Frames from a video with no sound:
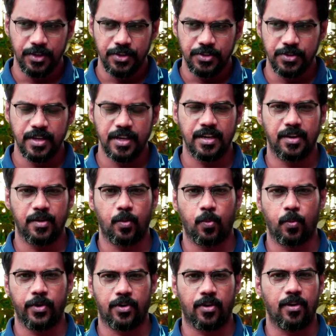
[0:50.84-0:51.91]
Today,
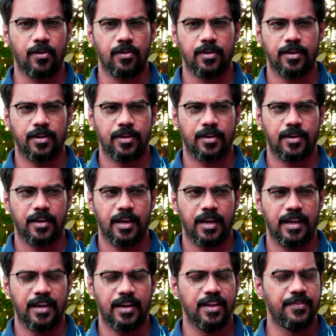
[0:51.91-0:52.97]
we are all
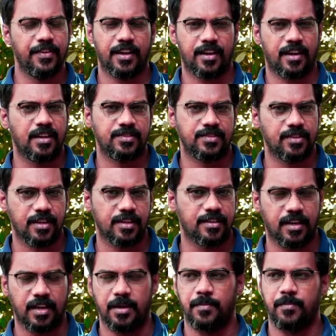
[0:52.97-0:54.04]
living in an uncertain
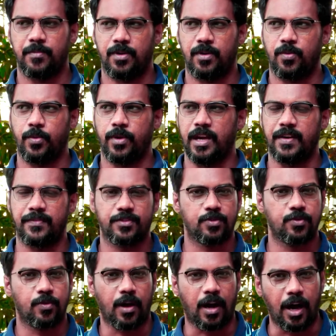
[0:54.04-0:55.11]
time. We have to
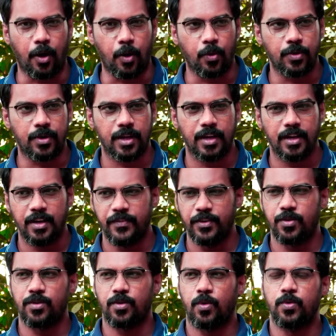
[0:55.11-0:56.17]
go out. We
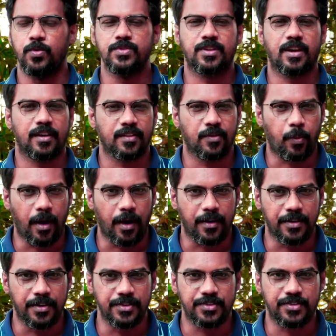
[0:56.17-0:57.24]
don't know who's got the
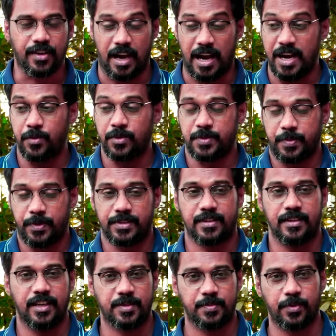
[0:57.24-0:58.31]
virus. I was
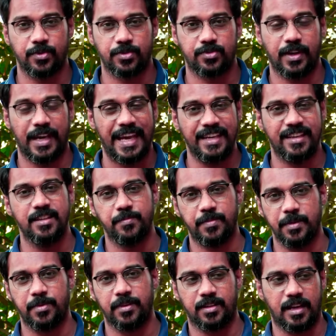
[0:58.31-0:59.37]
personally exposed to 18
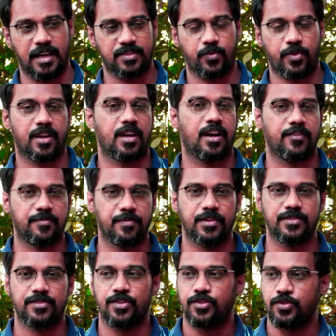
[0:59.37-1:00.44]
people in the last 1.5
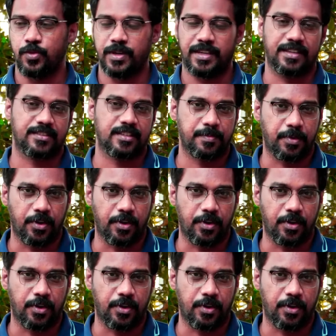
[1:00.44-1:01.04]
months who were tested